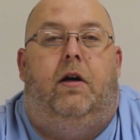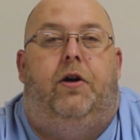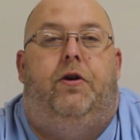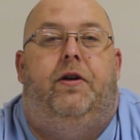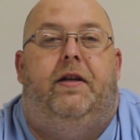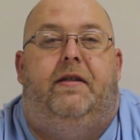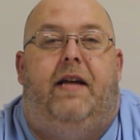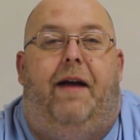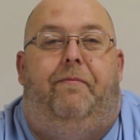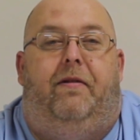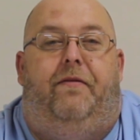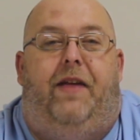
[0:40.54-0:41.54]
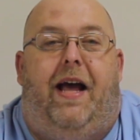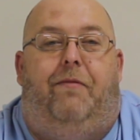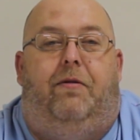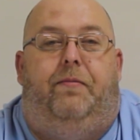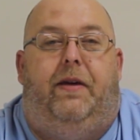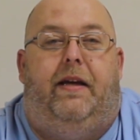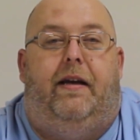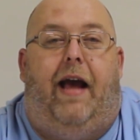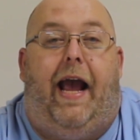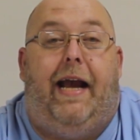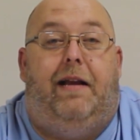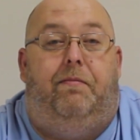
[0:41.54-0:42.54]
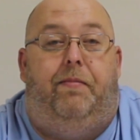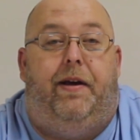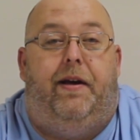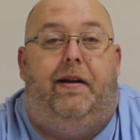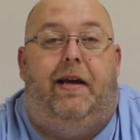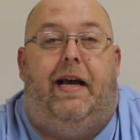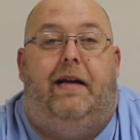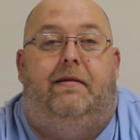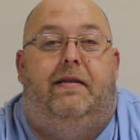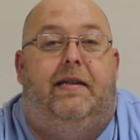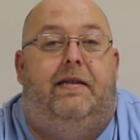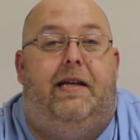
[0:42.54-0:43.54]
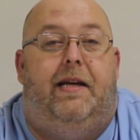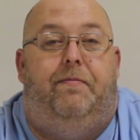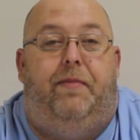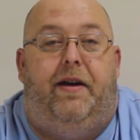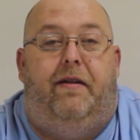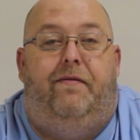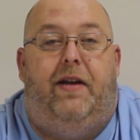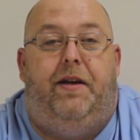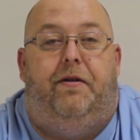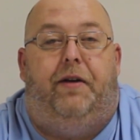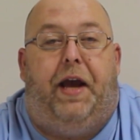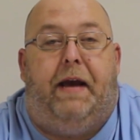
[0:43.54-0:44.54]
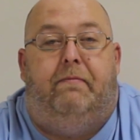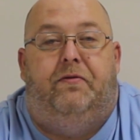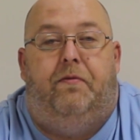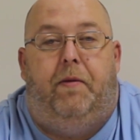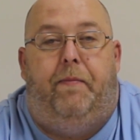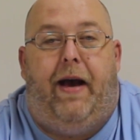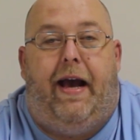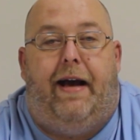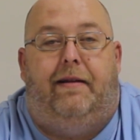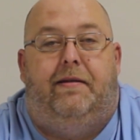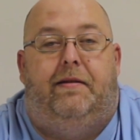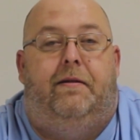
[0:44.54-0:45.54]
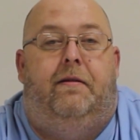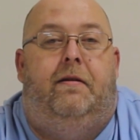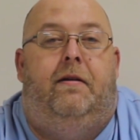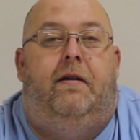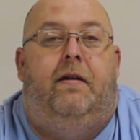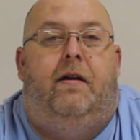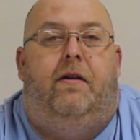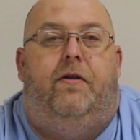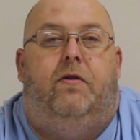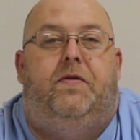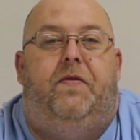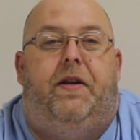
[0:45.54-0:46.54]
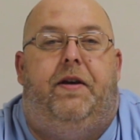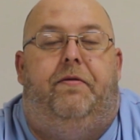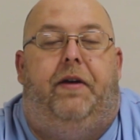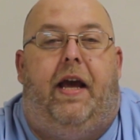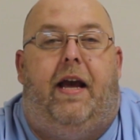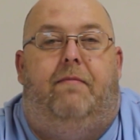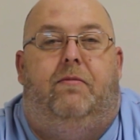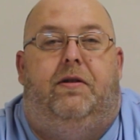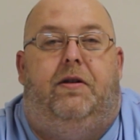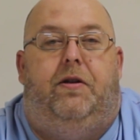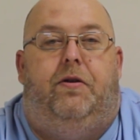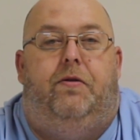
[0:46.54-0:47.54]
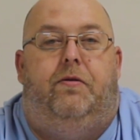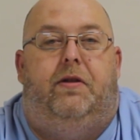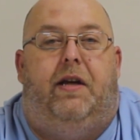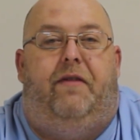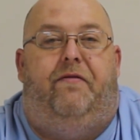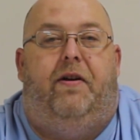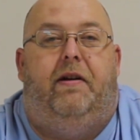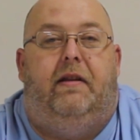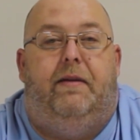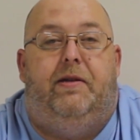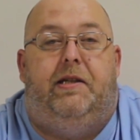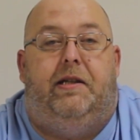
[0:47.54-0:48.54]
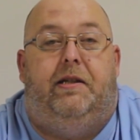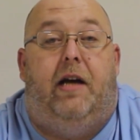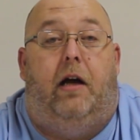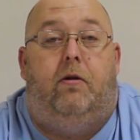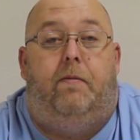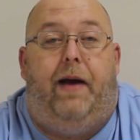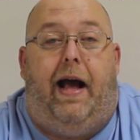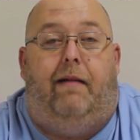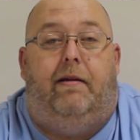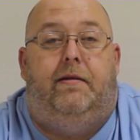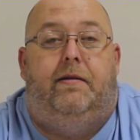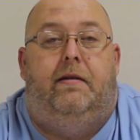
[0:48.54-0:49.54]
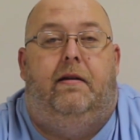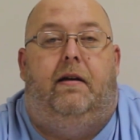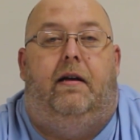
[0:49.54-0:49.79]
A good example of that would be 8-bit and 16-bit video games from the past. Those video games used a very limited color palette.